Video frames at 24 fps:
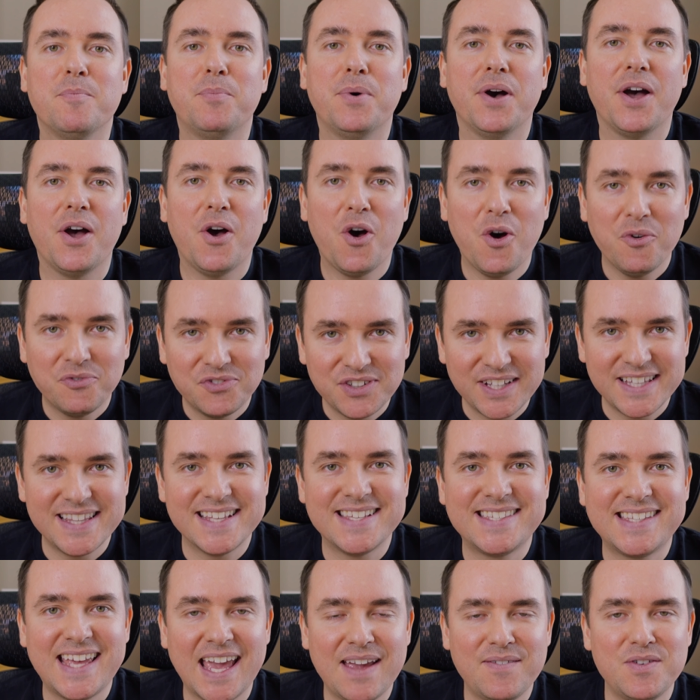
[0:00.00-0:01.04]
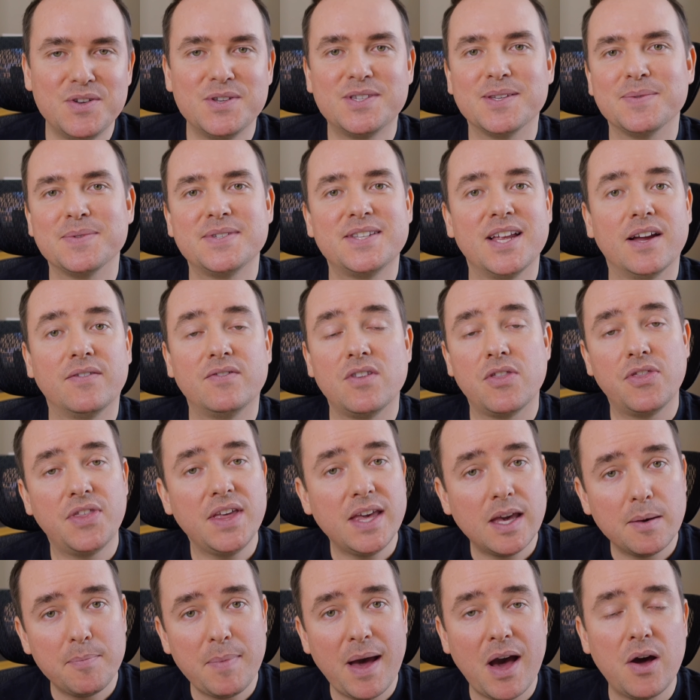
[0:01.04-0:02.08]
but hopefully this gave you some stuff to
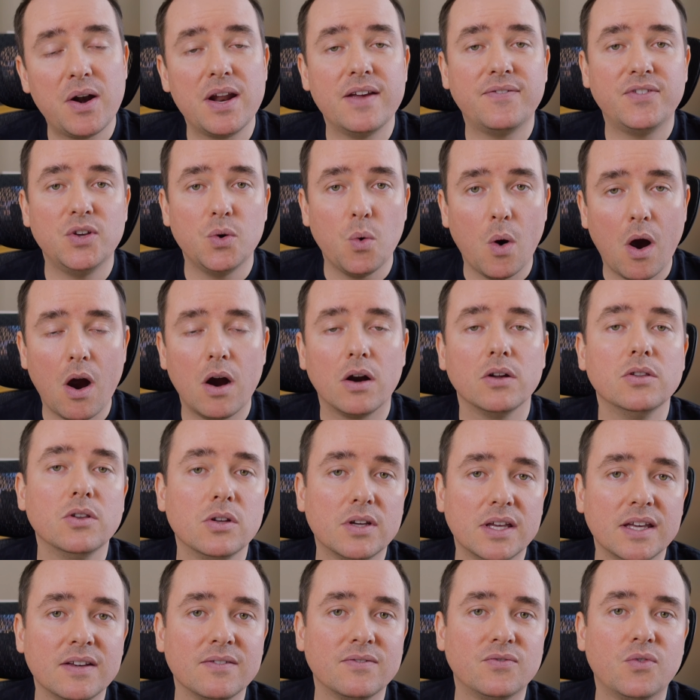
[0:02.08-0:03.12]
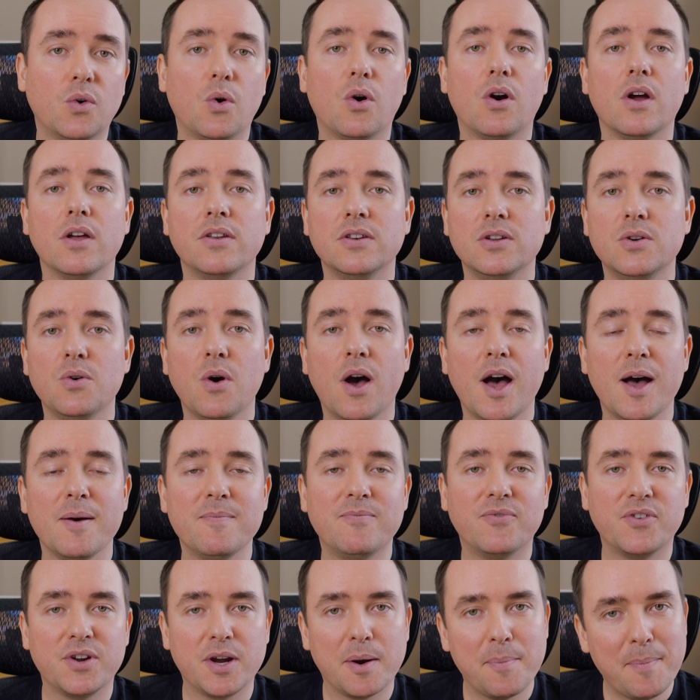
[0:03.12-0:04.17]
think about if you are looking for a new
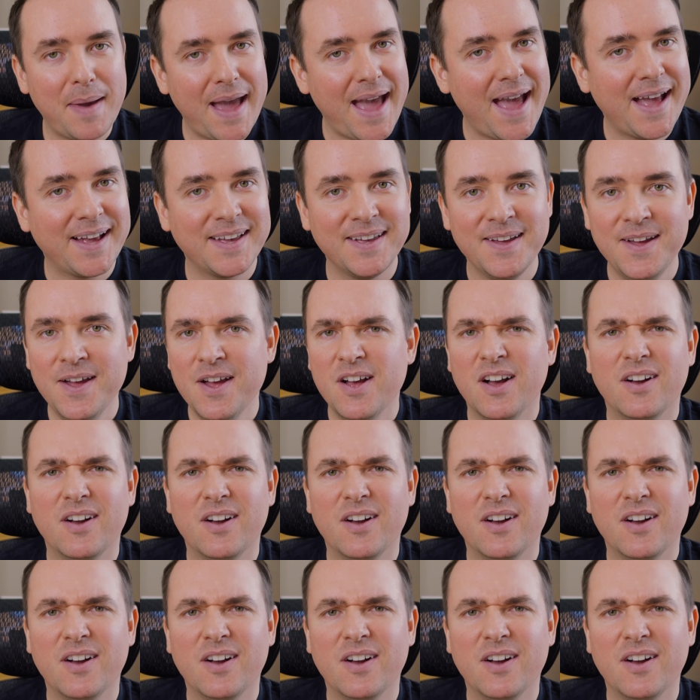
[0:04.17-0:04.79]
hub for your Mac.